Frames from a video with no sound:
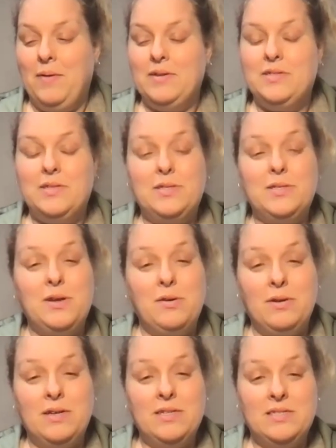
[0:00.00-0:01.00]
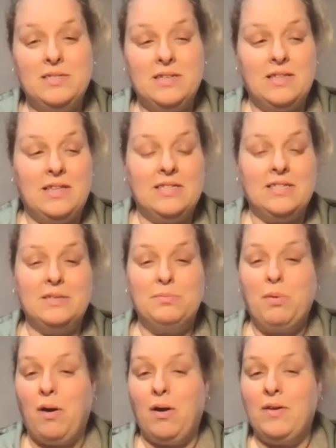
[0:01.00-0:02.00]
Just notice that this is
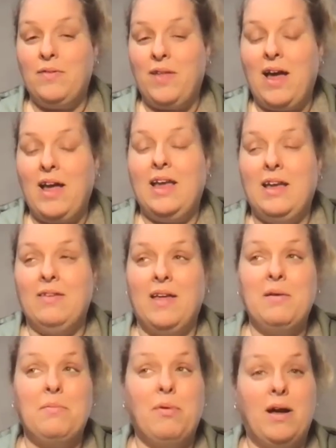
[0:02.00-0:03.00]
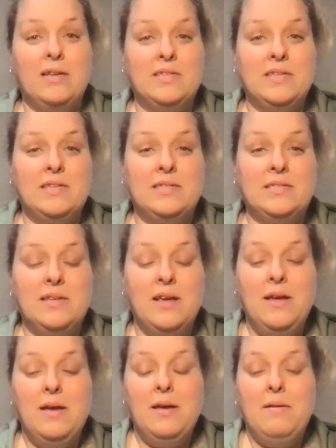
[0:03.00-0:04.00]
part of that healing process.
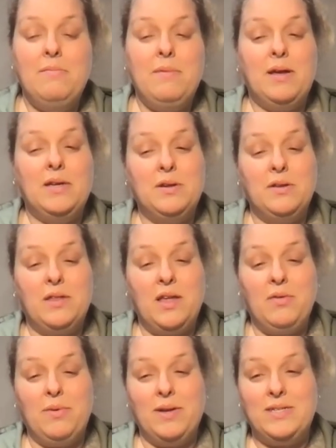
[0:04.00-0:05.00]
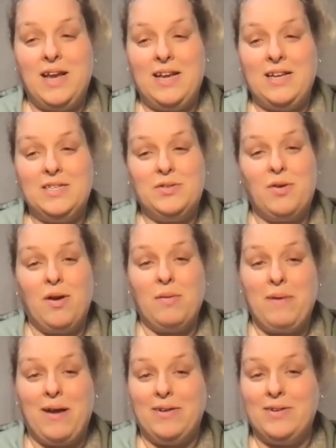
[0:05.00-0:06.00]
Make sure that you retain
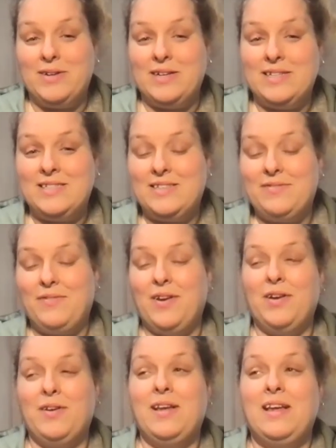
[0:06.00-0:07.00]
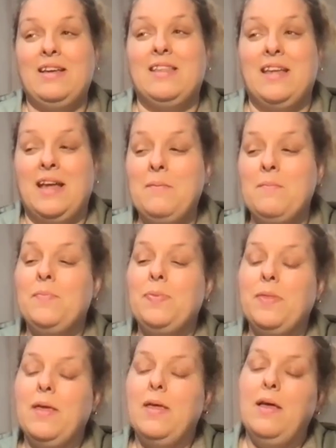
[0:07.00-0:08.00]
strong boundaries for your healing.
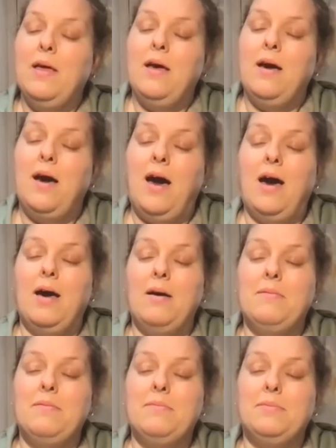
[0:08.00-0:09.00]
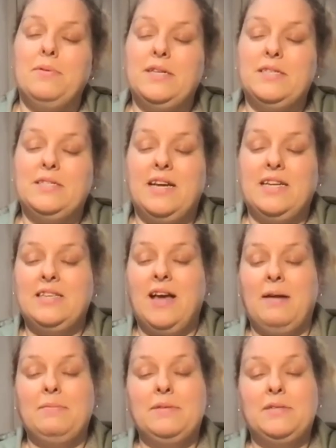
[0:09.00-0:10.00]
Please take
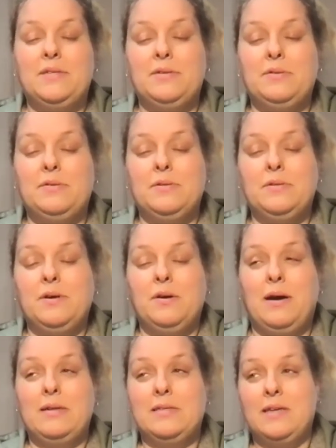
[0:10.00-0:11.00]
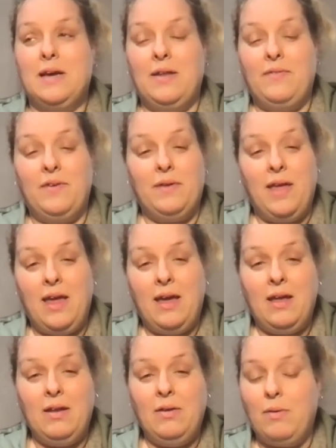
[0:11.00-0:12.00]
time to go outside if you
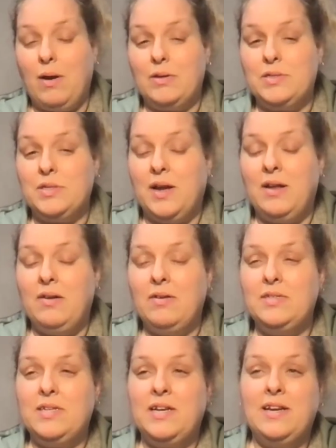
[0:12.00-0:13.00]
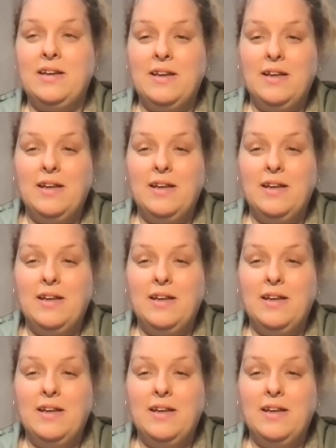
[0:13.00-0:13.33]
can, ground your energy,